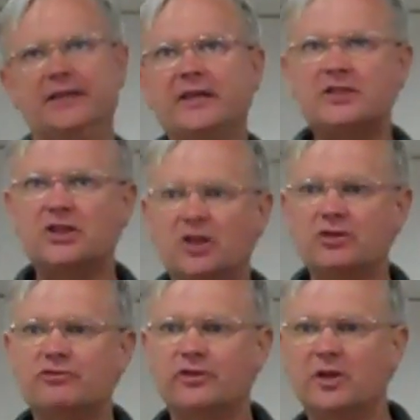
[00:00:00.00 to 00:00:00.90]
This
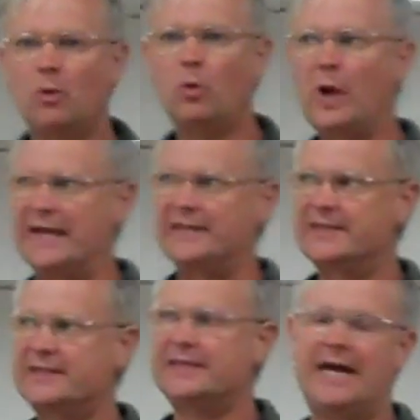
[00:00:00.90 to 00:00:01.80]
country
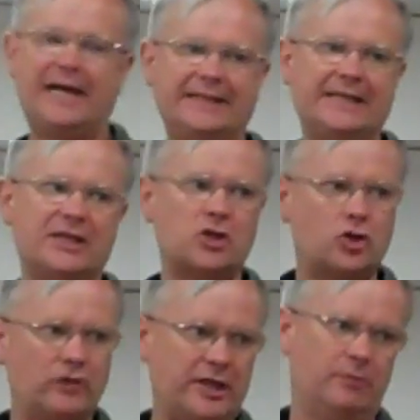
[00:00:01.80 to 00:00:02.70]
wastes an
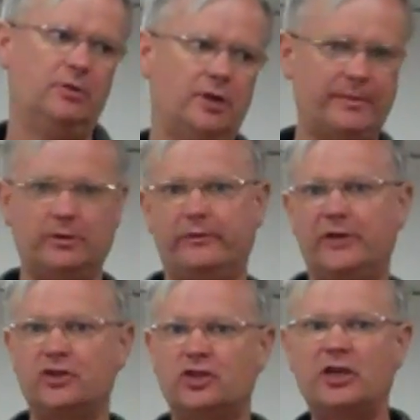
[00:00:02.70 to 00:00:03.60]
incredible amount of energy.